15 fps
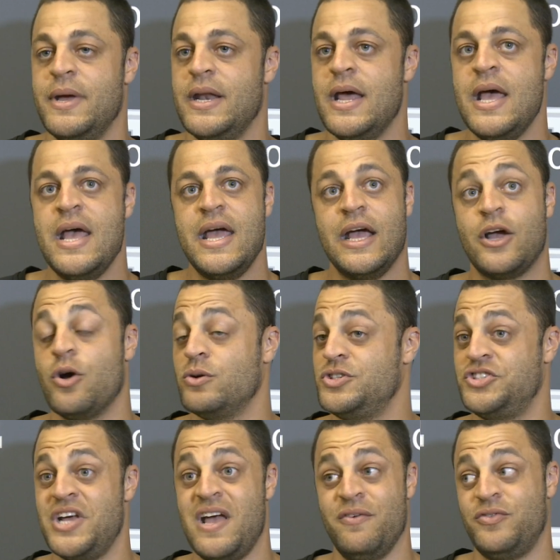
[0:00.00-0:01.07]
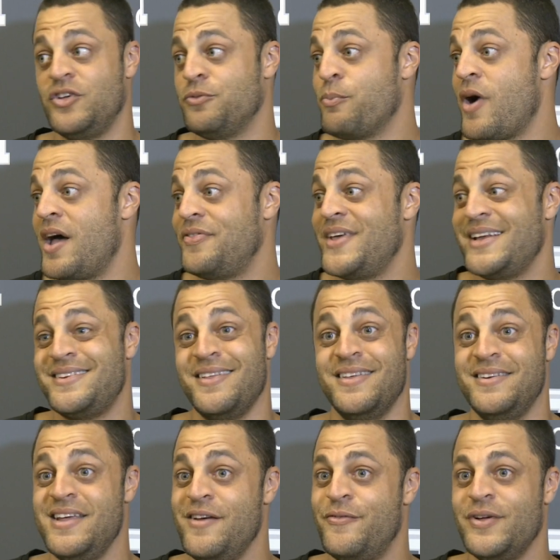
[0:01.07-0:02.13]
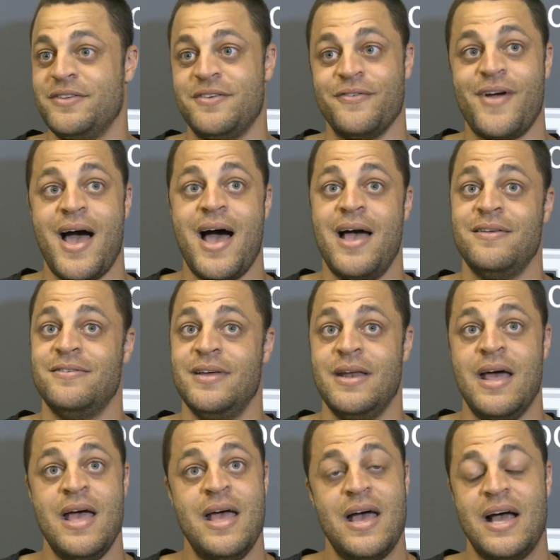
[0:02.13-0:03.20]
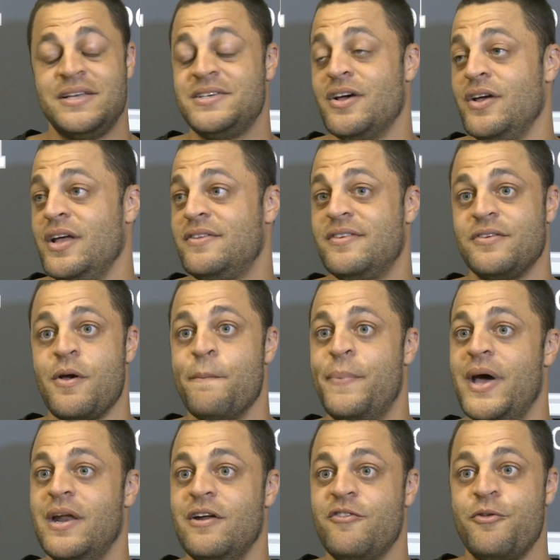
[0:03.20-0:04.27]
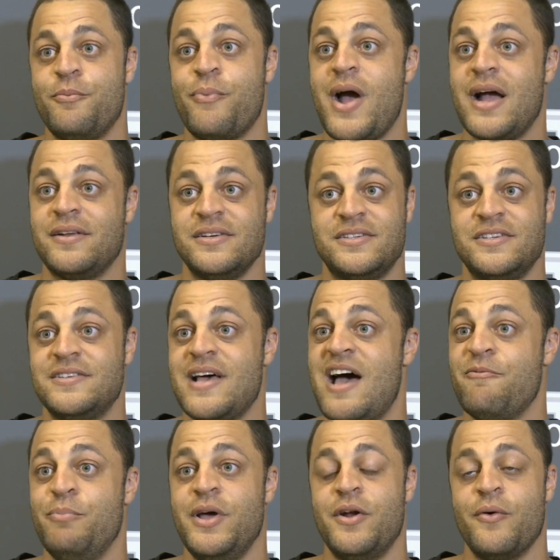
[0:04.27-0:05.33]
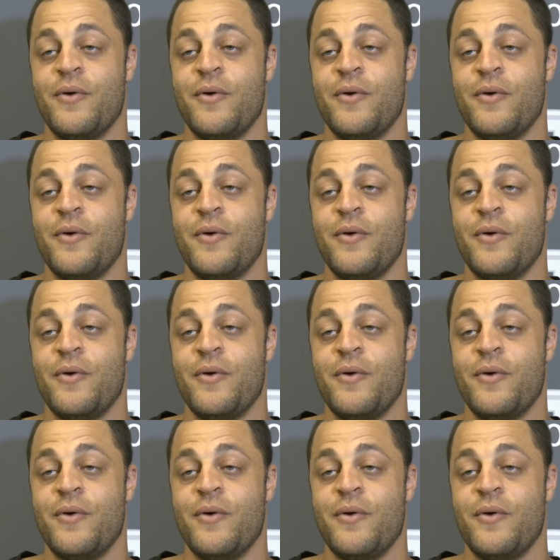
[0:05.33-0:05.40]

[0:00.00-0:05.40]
And, and Coach Chavis has brought that to the defensive guys. And I tell you, it's as competitive a practice as I've been